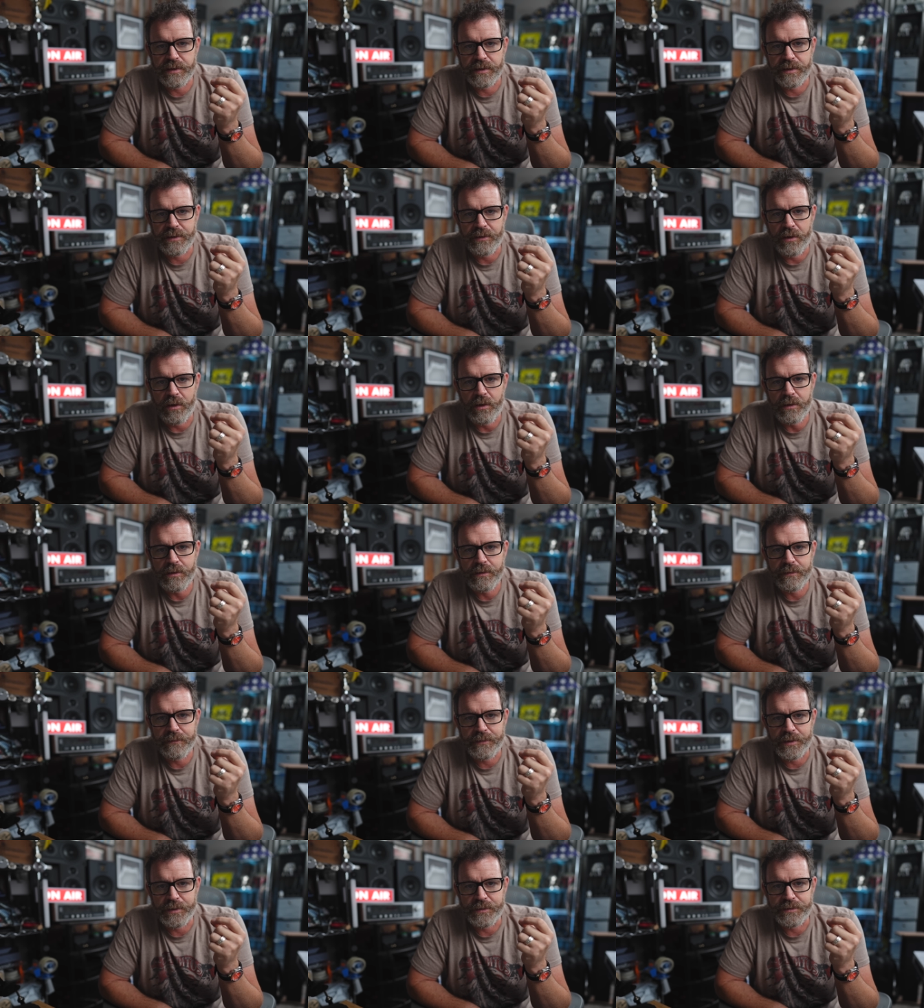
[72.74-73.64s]
in all
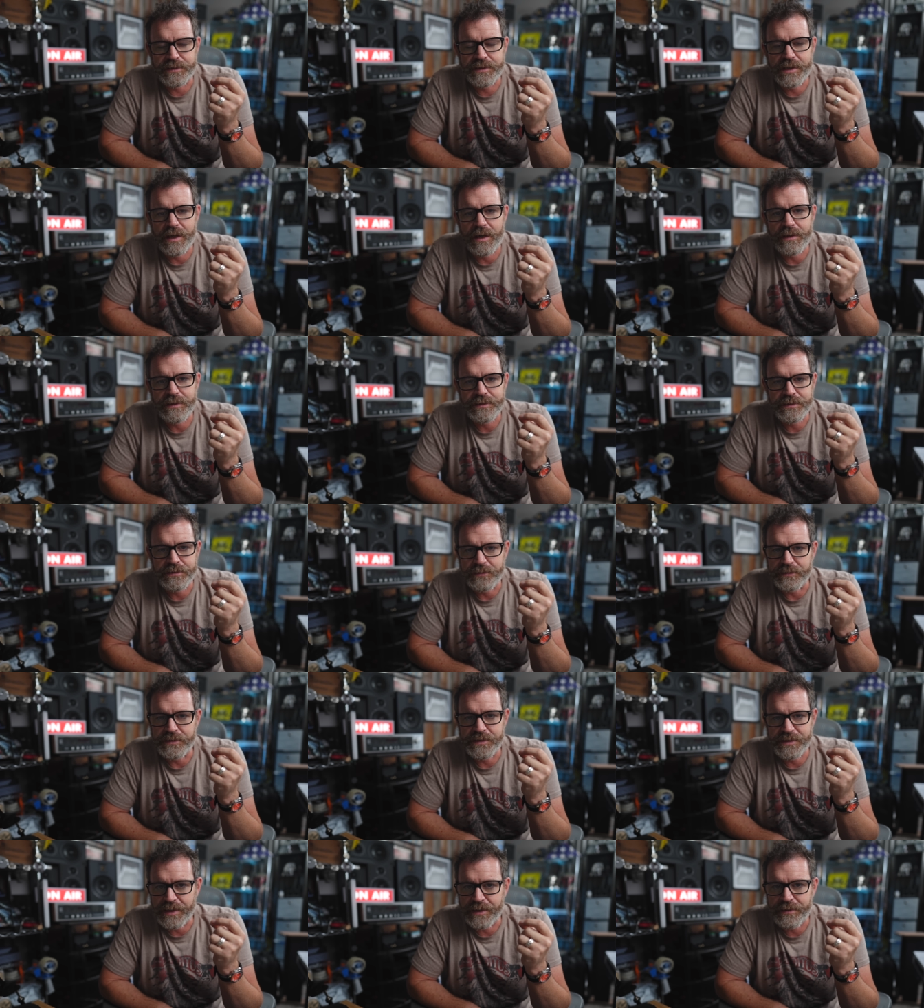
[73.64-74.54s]
of those
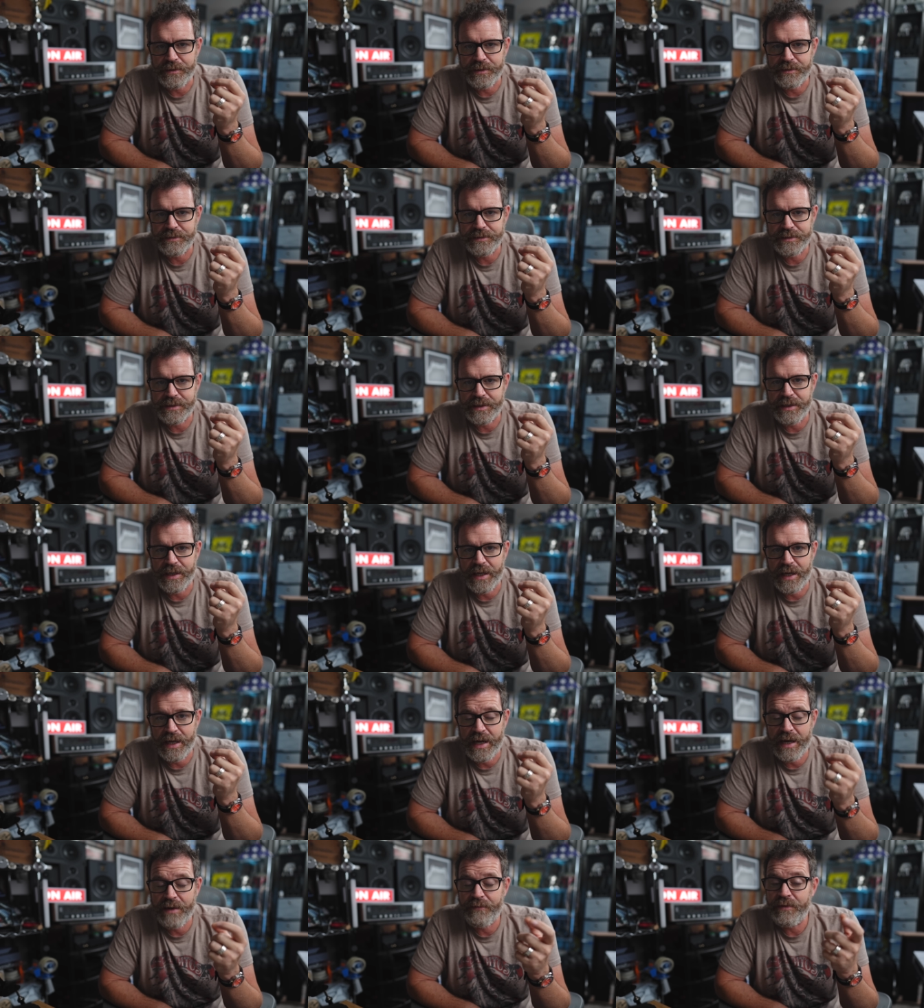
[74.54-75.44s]
console stereos that you
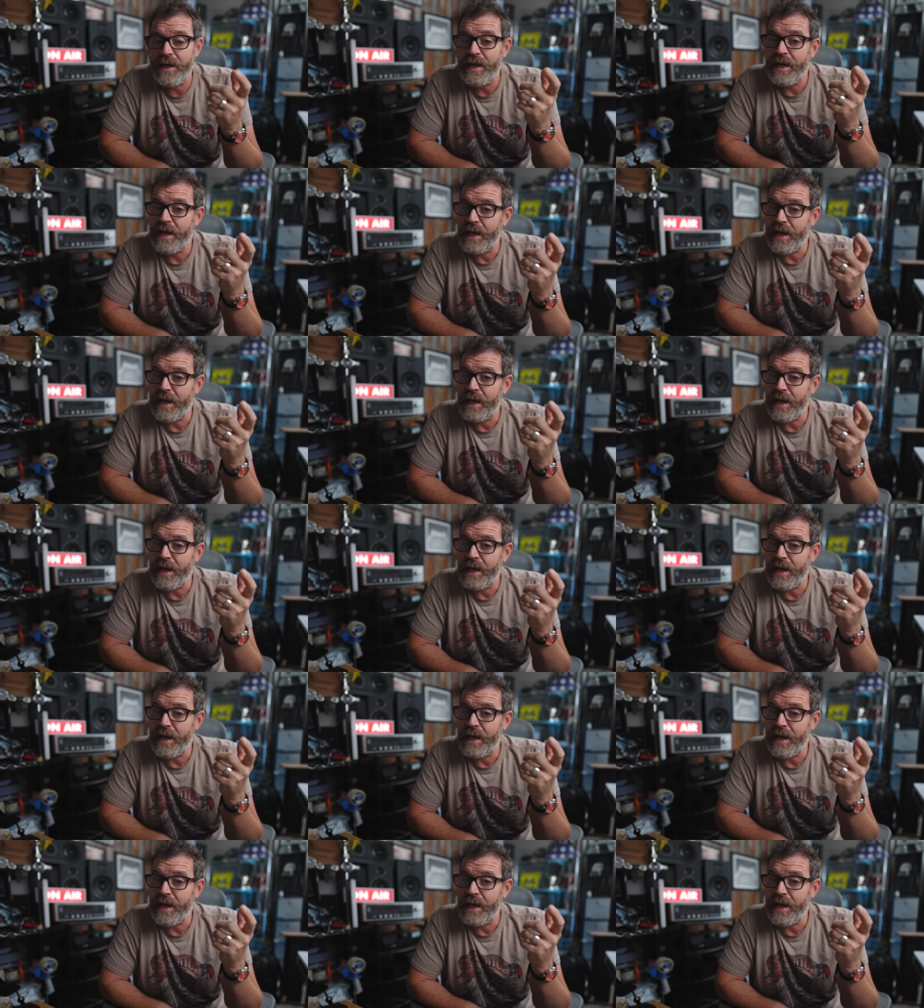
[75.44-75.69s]
have